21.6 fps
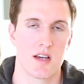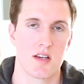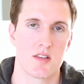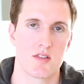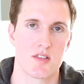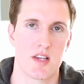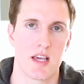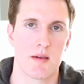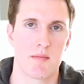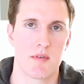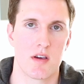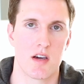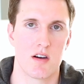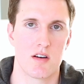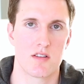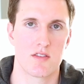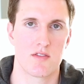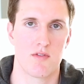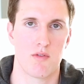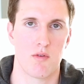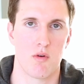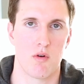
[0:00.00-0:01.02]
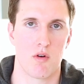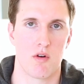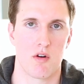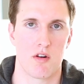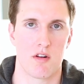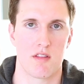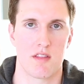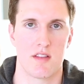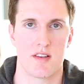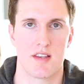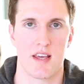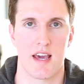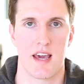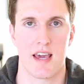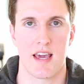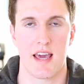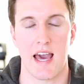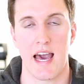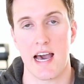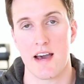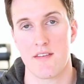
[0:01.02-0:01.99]
Same goes for the
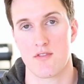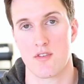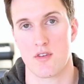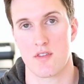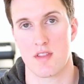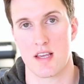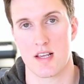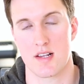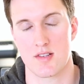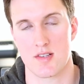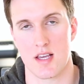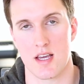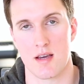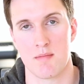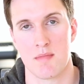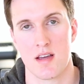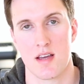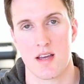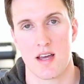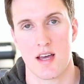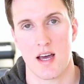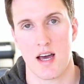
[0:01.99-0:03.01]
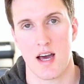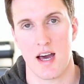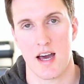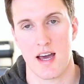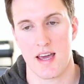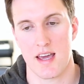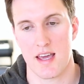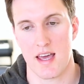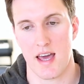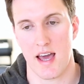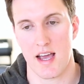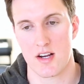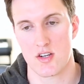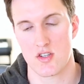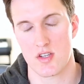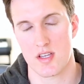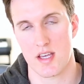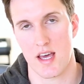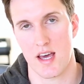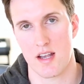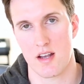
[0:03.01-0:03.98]
day after the exam. I
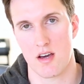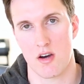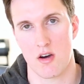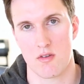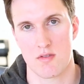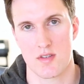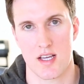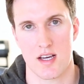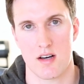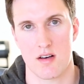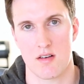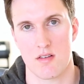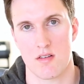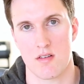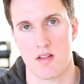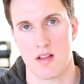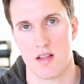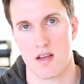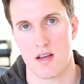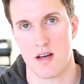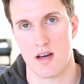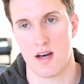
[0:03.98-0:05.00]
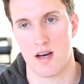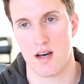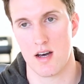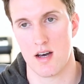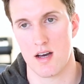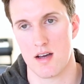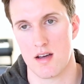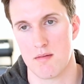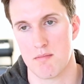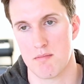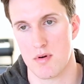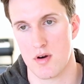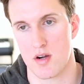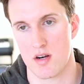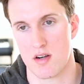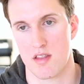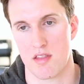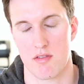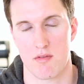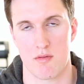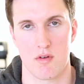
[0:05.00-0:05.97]
actually had a hotel
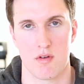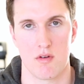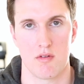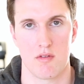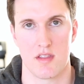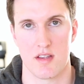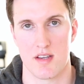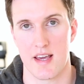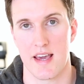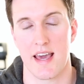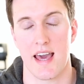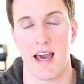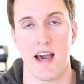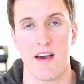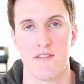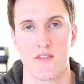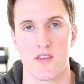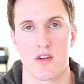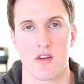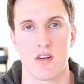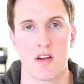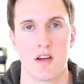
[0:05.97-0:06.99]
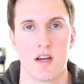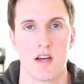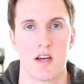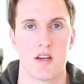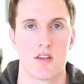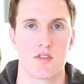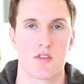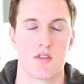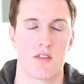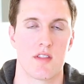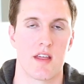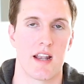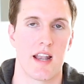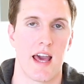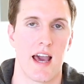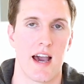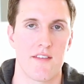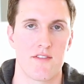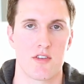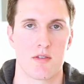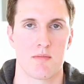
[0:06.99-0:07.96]
booked through the day after, so that
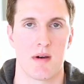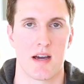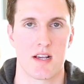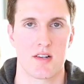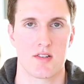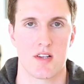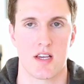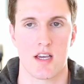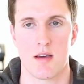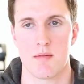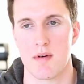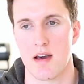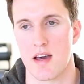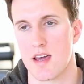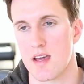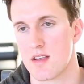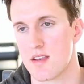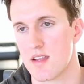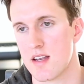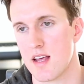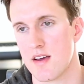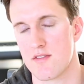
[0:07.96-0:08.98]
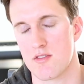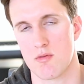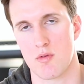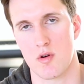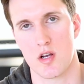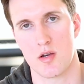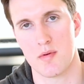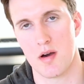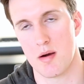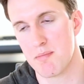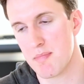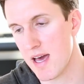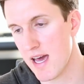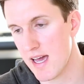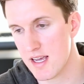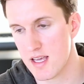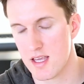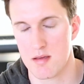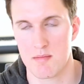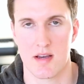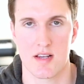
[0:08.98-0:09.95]
after my exam, I didn't have to worry about
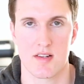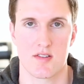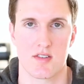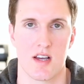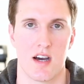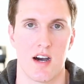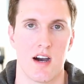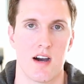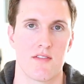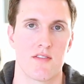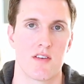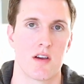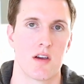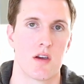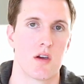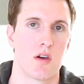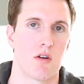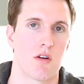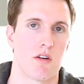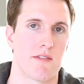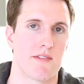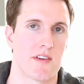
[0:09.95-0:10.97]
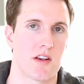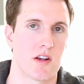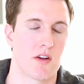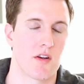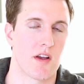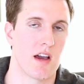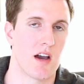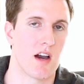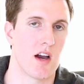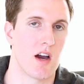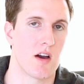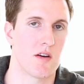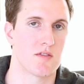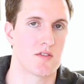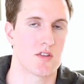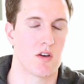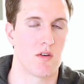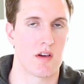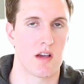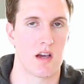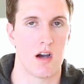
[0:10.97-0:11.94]
packing my stuff or figuring out how I
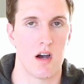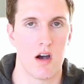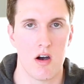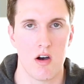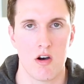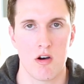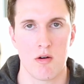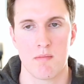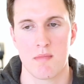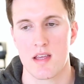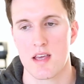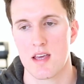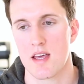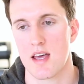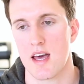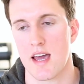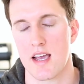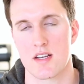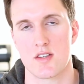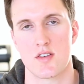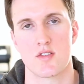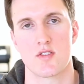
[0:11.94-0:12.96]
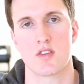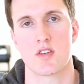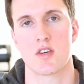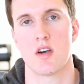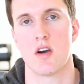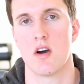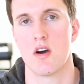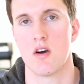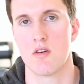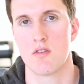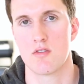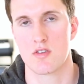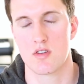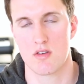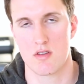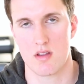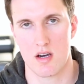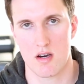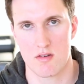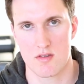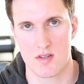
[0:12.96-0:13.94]
was going home. I could just go
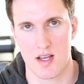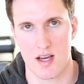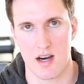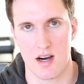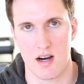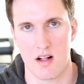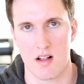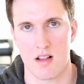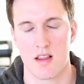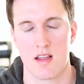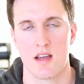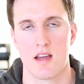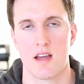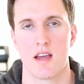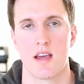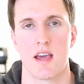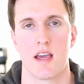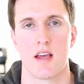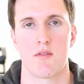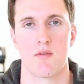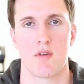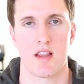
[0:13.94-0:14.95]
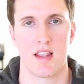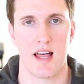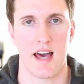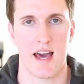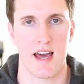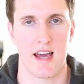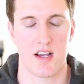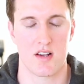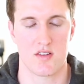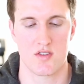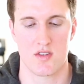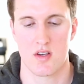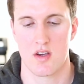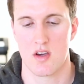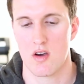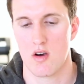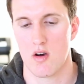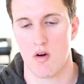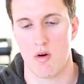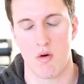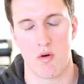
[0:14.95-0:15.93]
to the hotel and relax,
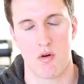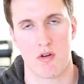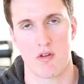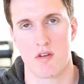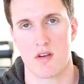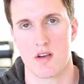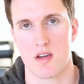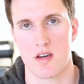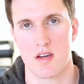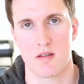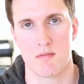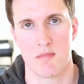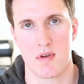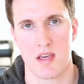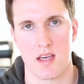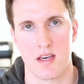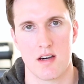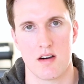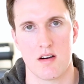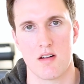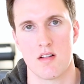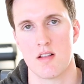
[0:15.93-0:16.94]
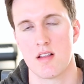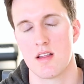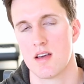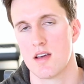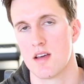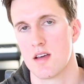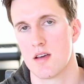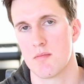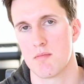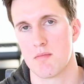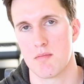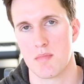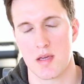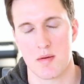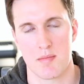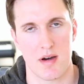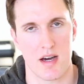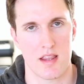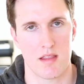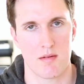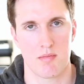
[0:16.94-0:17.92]
order a good meal, be
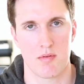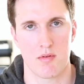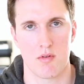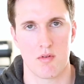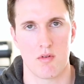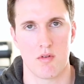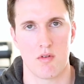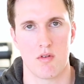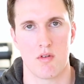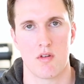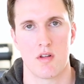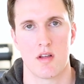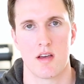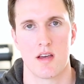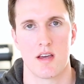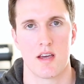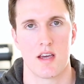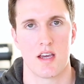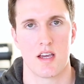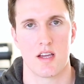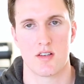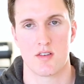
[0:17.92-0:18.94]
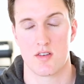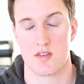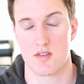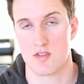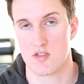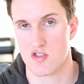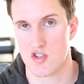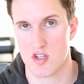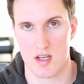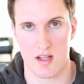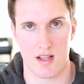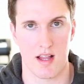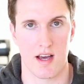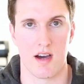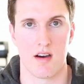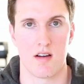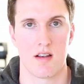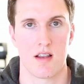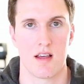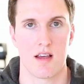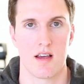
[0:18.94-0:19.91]
by the pool, and just chill
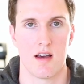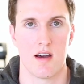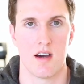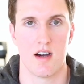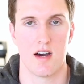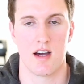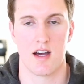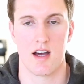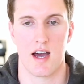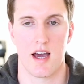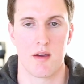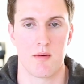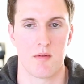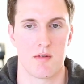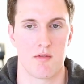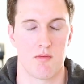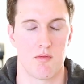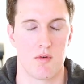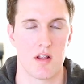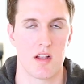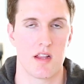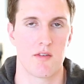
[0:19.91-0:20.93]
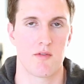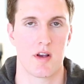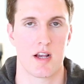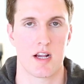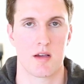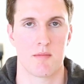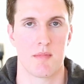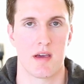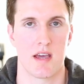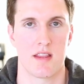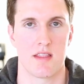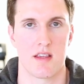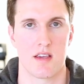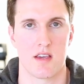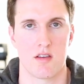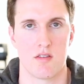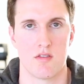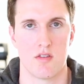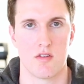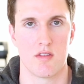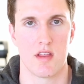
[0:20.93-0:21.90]
out. I would really recommend that
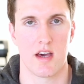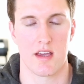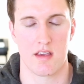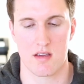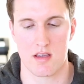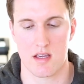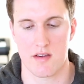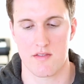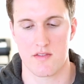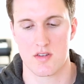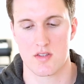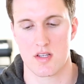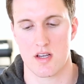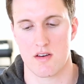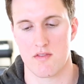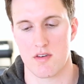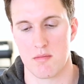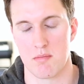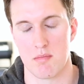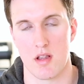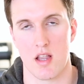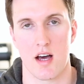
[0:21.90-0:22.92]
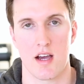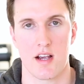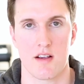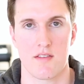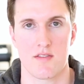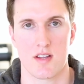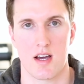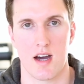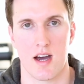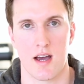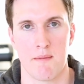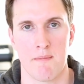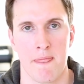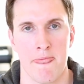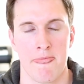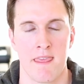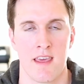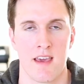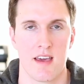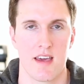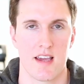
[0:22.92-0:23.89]
you do that. You give yourself a block of time.
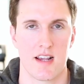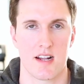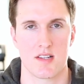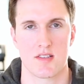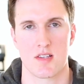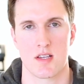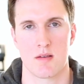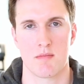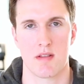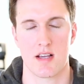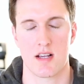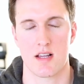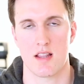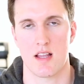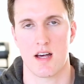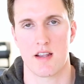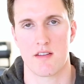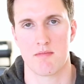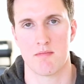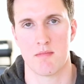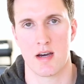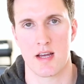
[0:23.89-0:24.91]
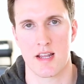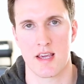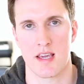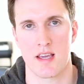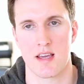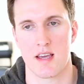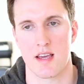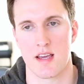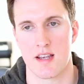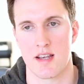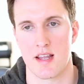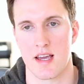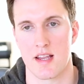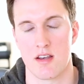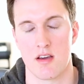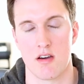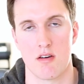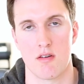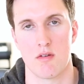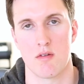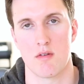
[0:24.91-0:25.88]
It could seem like a lot of money, and I
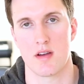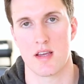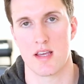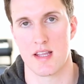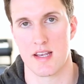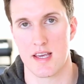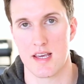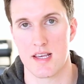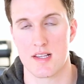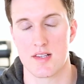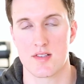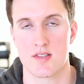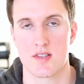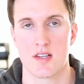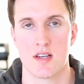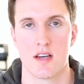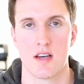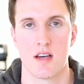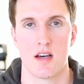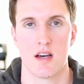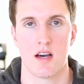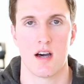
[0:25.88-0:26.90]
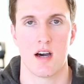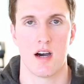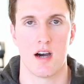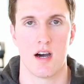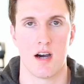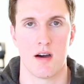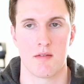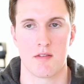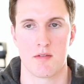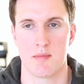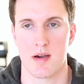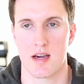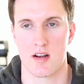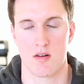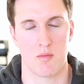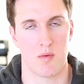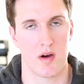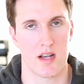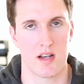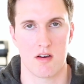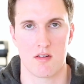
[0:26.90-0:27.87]
know it is, no matter
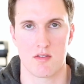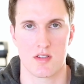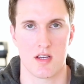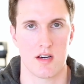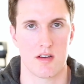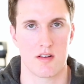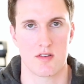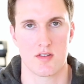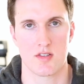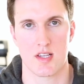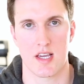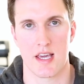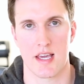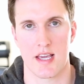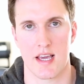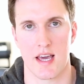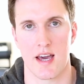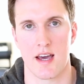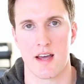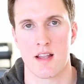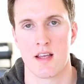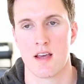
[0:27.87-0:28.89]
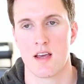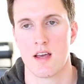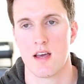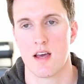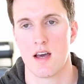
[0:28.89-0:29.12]
what hotel you're staying at,